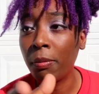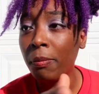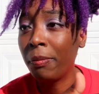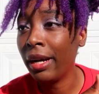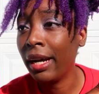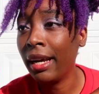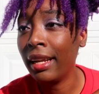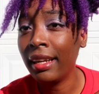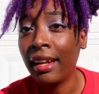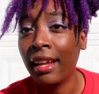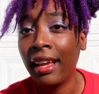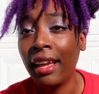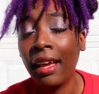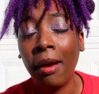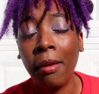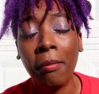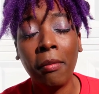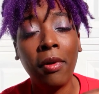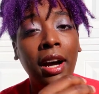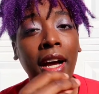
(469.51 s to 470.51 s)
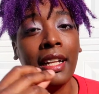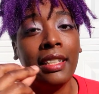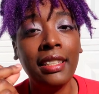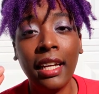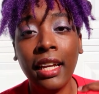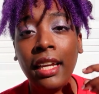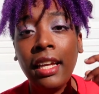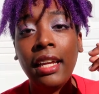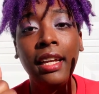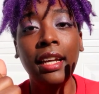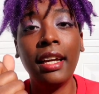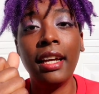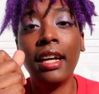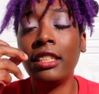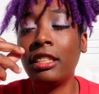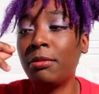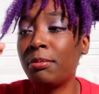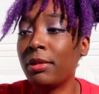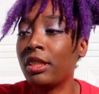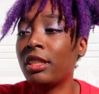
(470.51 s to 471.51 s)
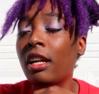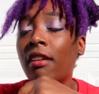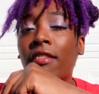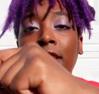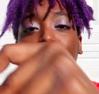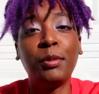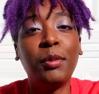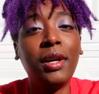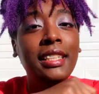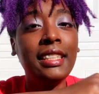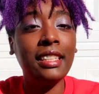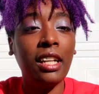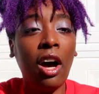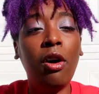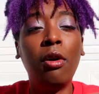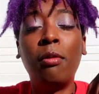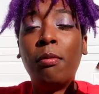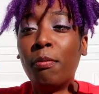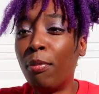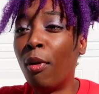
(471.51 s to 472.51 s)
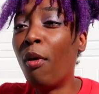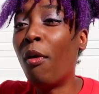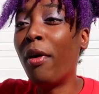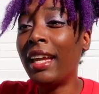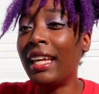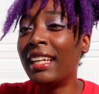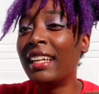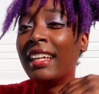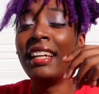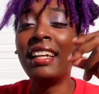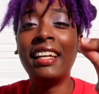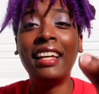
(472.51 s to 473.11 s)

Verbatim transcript: But boy, I tell you, customer service was on point.